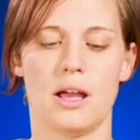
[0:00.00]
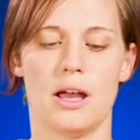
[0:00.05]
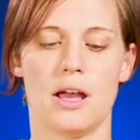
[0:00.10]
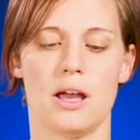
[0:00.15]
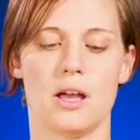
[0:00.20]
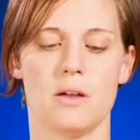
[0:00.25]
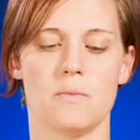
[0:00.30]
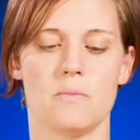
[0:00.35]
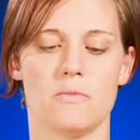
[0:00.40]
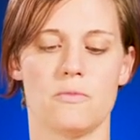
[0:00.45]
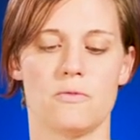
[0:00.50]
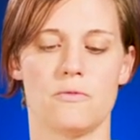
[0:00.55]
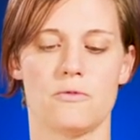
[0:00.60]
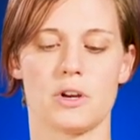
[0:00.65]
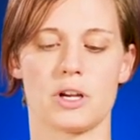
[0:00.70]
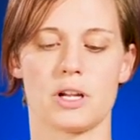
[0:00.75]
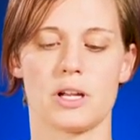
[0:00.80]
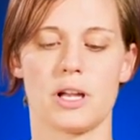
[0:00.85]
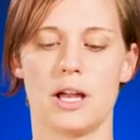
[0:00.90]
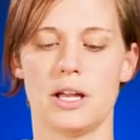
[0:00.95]
Um,
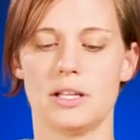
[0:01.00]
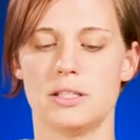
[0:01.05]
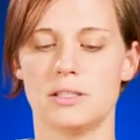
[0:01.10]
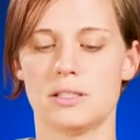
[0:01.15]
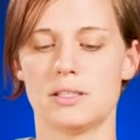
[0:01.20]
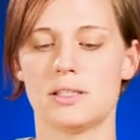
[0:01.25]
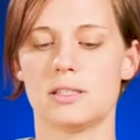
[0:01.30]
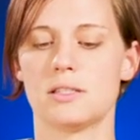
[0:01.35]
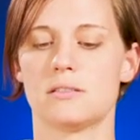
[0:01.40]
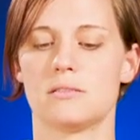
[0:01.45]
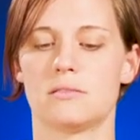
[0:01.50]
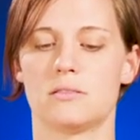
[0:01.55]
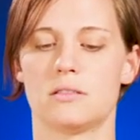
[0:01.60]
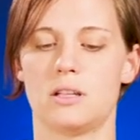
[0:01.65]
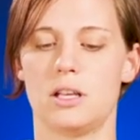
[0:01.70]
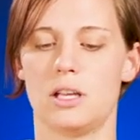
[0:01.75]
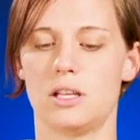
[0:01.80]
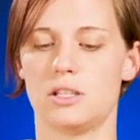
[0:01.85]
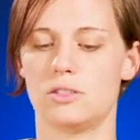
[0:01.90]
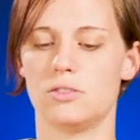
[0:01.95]
for guns,
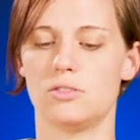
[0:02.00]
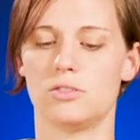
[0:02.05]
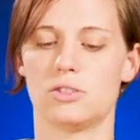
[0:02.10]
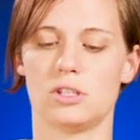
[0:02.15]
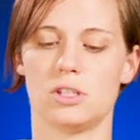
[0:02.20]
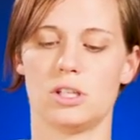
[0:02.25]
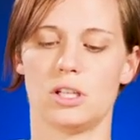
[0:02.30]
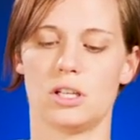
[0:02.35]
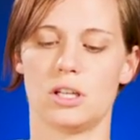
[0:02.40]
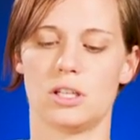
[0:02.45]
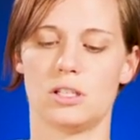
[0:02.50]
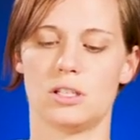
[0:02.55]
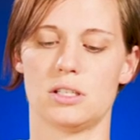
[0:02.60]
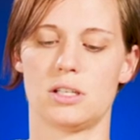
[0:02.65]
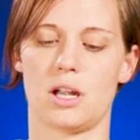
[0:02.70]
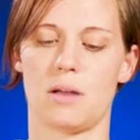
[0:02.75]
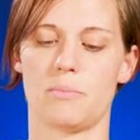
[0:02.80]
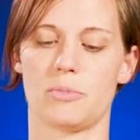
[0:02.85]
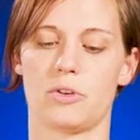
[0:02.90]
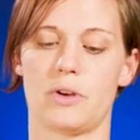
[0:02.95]
it's usually good to
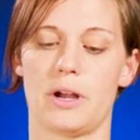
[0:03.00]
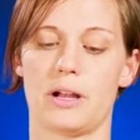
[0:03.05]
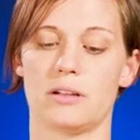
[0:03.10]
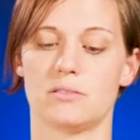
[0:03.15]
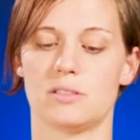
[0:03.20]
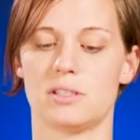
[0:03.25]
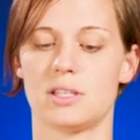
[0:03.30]
stop around